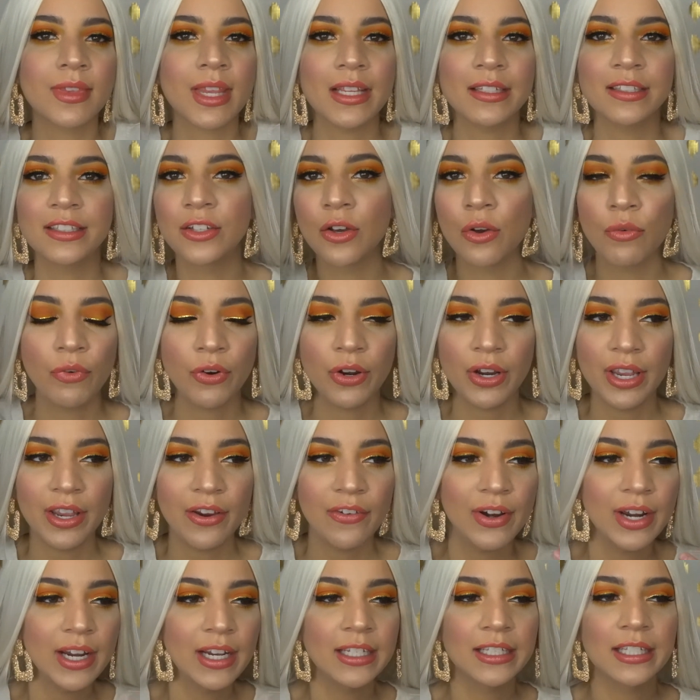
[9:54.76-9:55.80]
silver
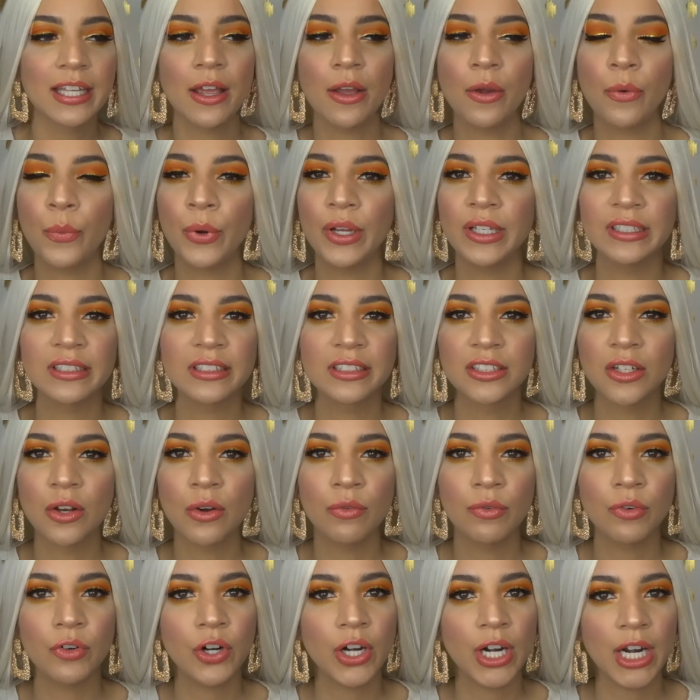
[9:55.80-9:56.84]
earrings with
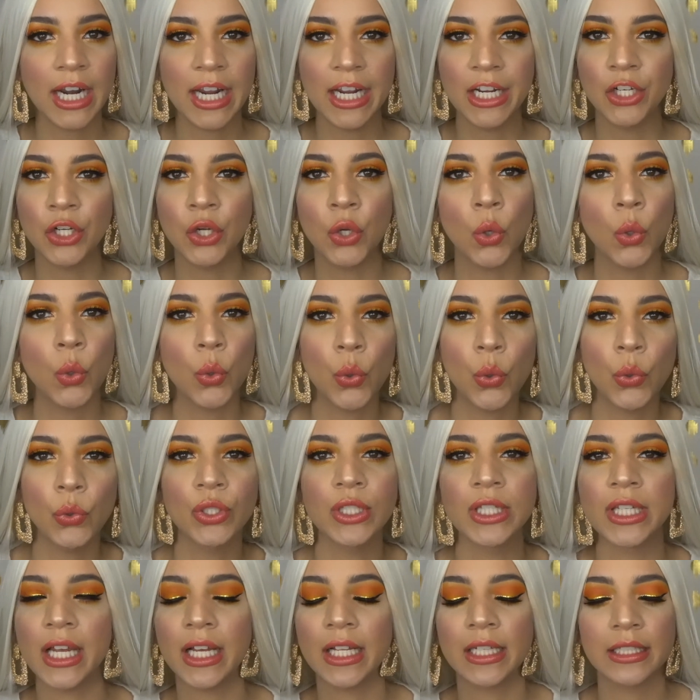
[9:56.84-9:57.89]
silver and
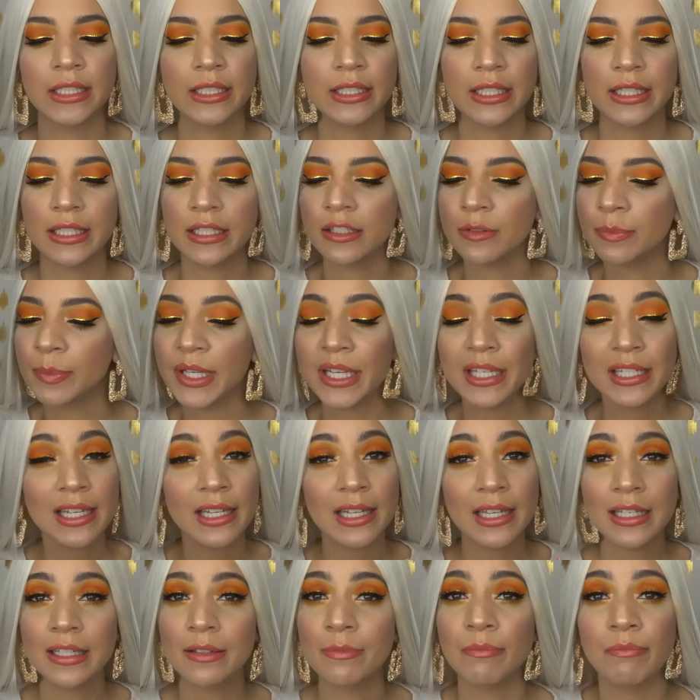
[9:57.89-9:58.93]
gold necklaces because I
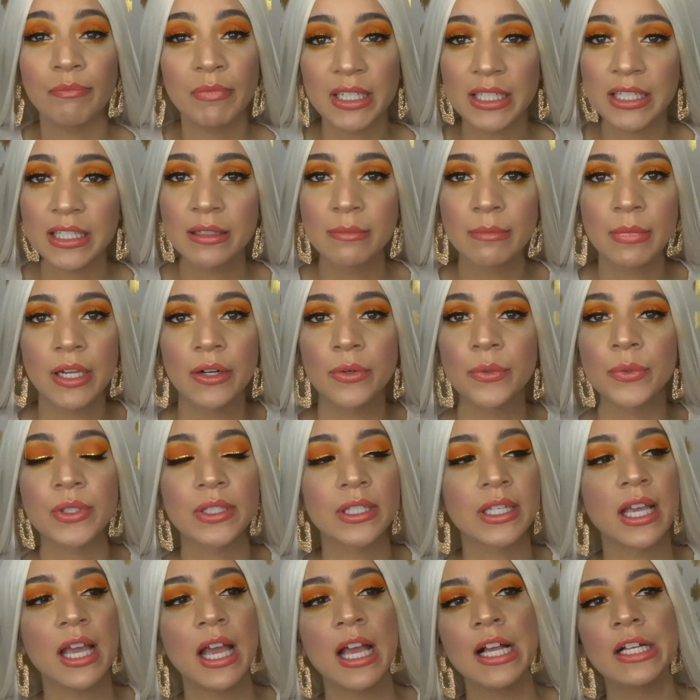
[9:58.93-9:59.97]
like mixing
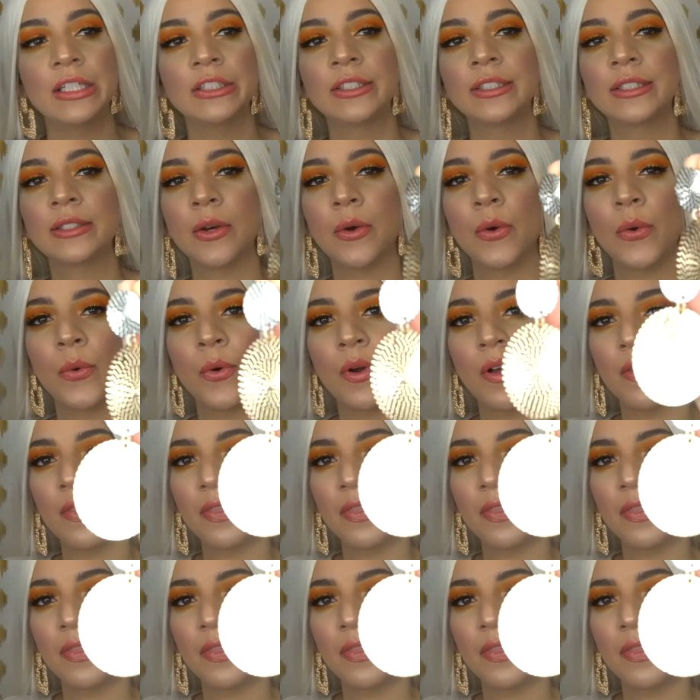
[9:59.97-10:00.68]
metals. So